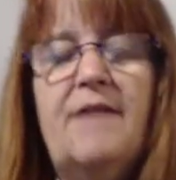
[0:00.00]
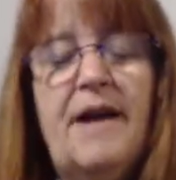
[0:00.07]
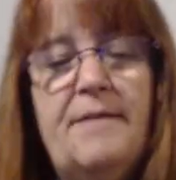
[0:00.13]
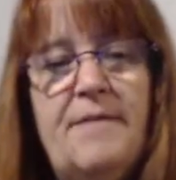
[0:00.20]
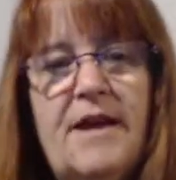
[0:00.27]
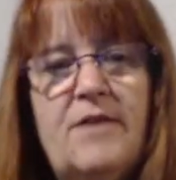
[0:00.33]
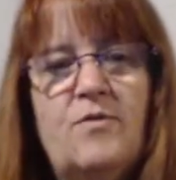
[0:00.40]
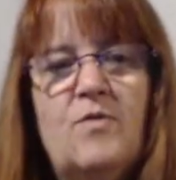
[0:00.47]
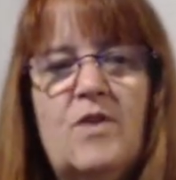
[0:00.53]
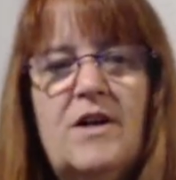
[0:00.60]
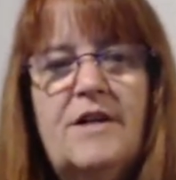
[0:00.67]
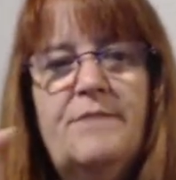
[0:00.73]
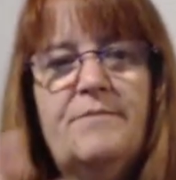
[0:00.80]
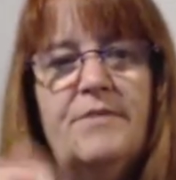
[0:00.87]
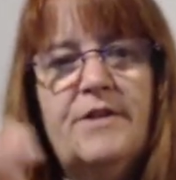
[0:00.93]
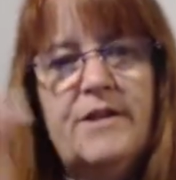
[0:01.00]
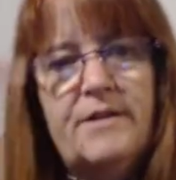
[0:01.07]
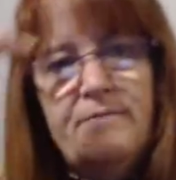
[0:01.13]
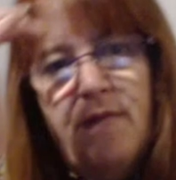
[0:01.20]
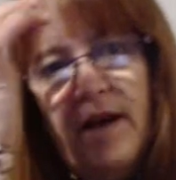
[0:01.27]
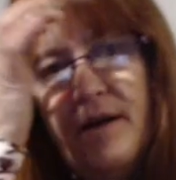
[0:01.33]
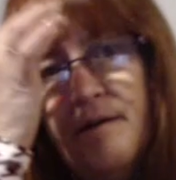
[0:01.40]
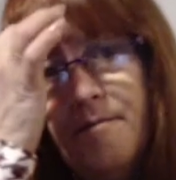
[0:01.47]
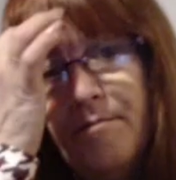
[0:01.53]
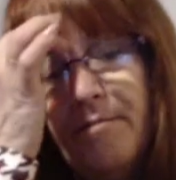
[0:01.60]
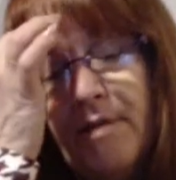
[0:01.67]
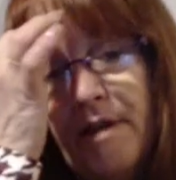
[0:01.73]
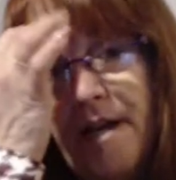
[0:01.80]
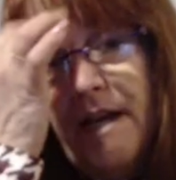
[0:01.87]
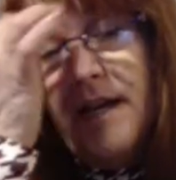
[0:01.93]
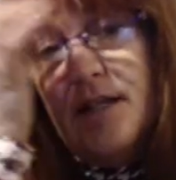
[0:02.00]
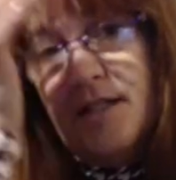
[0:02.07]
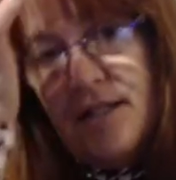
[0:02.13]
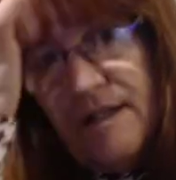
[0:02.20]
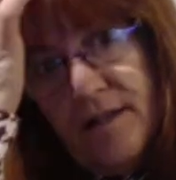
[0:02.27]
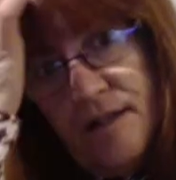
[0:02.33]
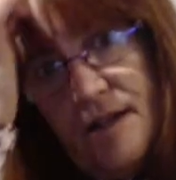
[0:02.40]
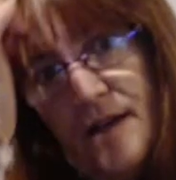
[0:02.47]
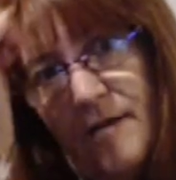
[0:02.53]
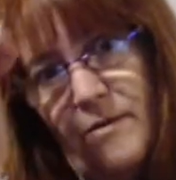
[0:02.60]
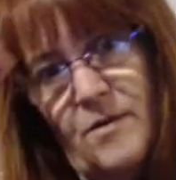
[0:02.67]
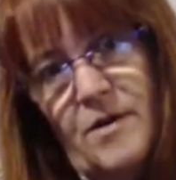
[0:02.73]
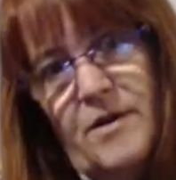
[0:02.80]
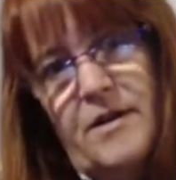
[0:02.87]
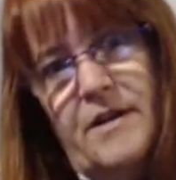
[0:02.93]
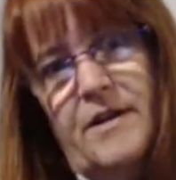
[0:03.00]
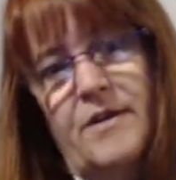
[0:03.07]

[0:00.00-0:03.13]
I made one and put it in my plant at work,